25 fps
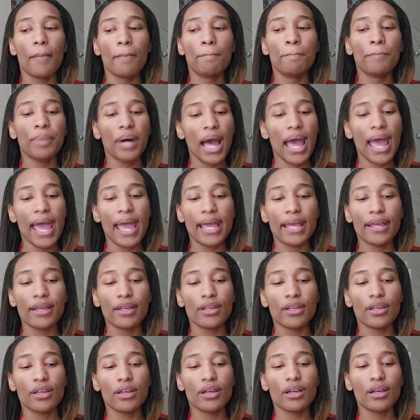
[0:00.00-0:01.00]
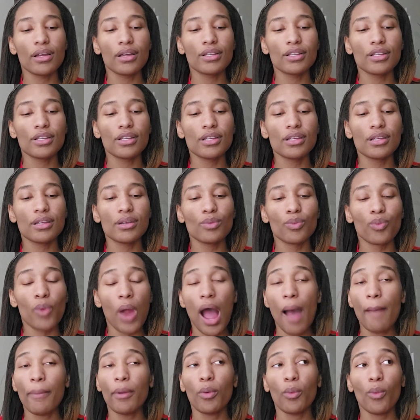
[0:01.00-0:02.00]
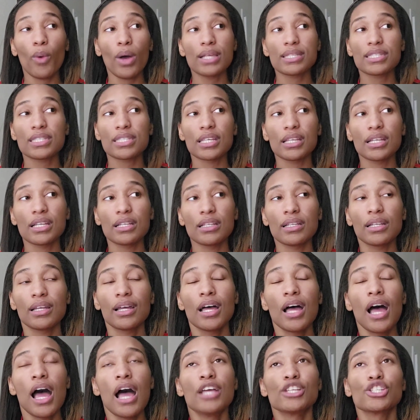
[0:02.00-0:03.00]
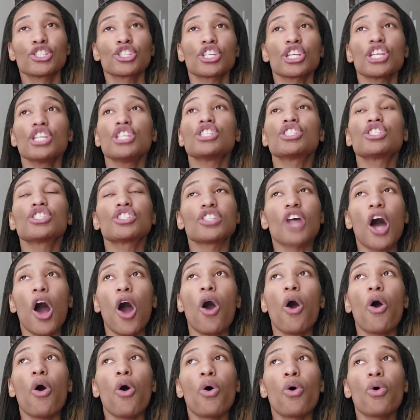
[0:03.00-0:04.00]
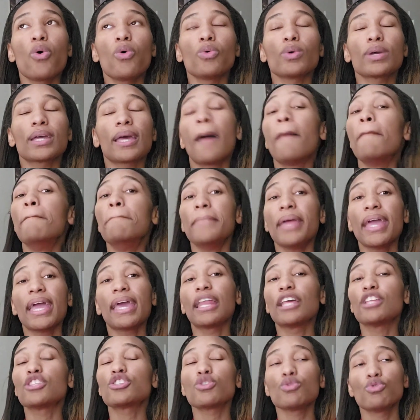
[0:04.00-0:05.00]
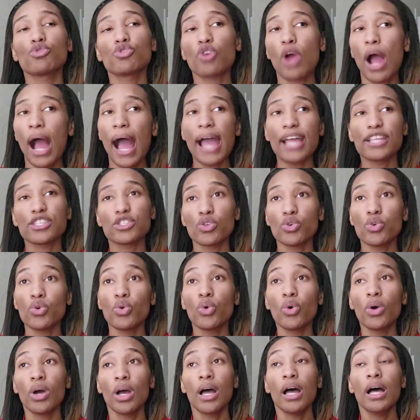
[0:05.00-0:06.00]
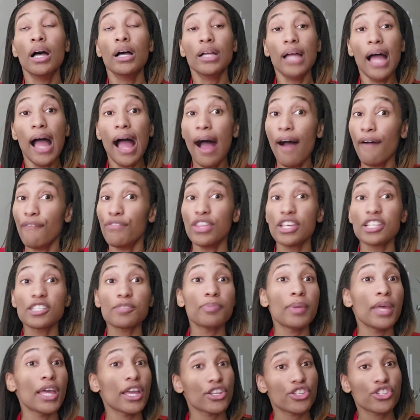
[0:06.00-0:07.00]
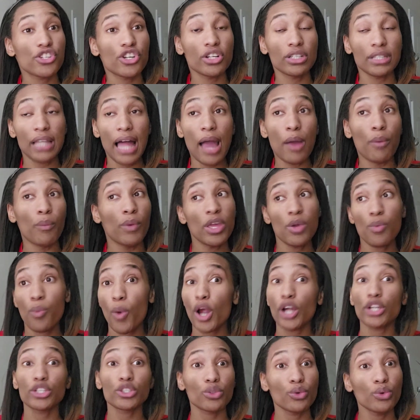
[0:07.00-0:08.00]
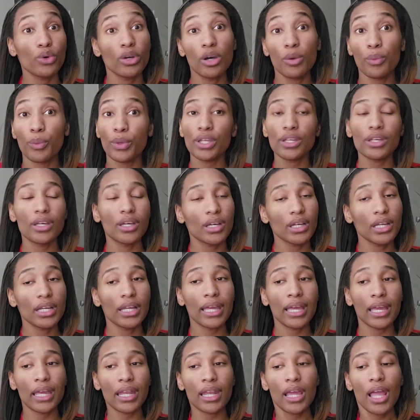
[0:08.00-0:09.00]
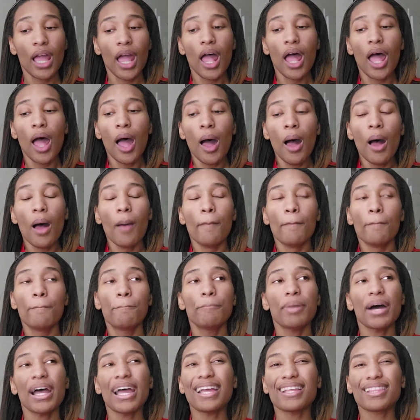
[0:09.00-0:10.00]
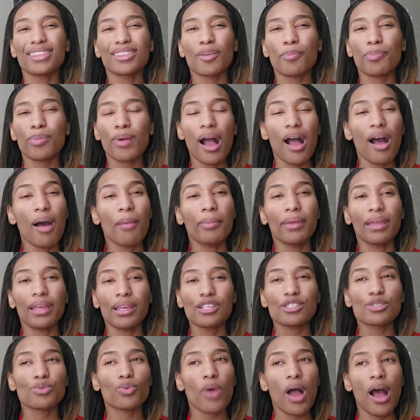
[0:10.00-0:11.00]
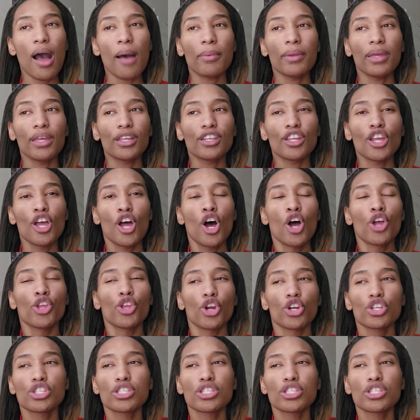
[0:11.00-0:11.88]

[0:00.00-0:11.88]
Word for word: But Robyn wants to, she's so committed to trying to have this picture. Like, we worked through it, we good. But the problem is, Robyn, you're